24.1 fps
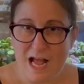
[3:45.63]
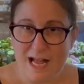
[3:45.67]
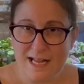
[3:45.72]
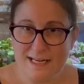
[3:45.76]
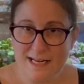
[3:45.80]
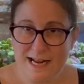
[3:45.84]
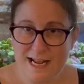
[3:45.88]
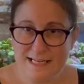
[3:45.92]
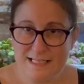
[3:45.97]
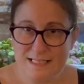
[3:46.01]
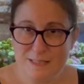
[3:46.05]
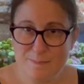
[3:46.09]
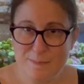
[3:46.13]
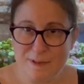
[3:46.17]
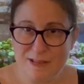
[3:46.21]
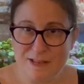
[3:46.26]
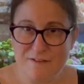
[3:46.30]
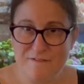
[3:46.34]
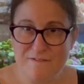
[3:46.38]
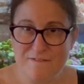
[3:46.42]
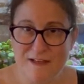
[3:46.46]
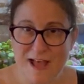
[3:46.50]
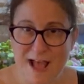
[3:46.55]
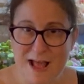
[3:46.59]
a nice
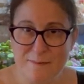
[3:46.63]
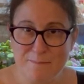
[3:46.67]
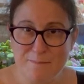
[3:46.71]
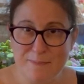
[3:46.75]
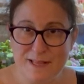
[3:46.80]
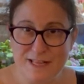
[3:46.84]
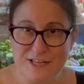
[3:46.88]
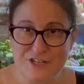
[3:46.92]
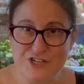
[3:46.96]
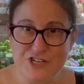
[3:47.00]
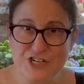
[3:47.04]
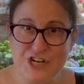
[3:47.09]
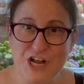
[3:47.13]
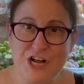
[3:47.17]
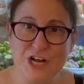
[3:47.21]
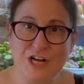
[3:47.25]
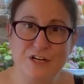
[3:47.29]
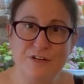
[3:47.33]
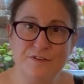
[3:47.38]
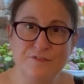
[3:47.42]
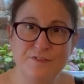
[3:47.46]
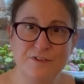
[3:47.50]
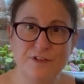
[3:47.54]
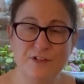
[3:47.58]
big fat pinch
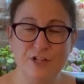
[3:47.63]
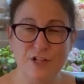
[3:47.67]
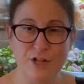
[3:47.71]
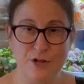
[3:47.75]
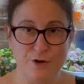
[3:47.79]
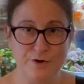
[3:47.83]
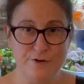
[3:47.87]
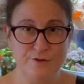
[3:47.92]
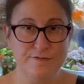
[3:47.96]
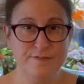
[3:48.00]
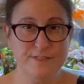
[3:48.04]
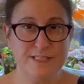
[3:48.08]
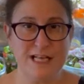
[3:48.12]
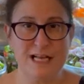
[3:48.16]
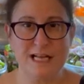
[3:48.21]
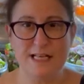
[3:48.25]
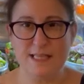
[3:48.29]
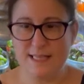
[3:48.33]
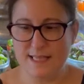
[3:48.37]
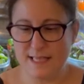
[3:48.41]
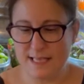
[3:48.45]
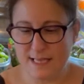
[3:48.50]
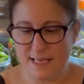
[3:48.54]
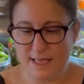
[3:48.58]
of cloves.
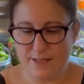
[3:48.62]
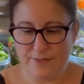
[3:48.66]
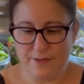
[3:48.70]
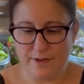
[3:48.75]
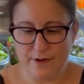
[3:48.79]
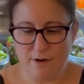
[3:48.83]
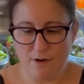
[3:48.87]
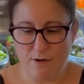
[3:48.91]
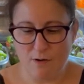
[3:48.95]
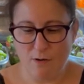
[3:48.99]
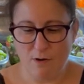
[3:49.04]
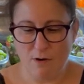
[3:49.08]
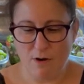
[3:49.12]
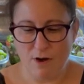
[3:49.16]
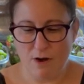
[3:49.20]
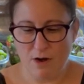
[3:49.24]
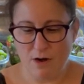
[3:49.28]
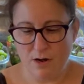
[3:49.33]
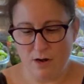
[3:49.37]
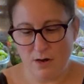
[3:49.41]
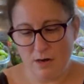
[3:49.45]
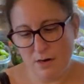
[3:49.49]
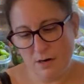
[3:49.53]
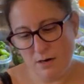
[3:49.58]
I think there
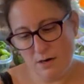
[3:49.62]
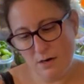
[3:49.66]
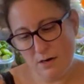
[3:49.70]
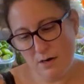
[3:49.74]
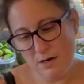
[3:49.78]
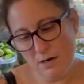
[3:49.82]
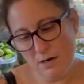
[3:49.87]
are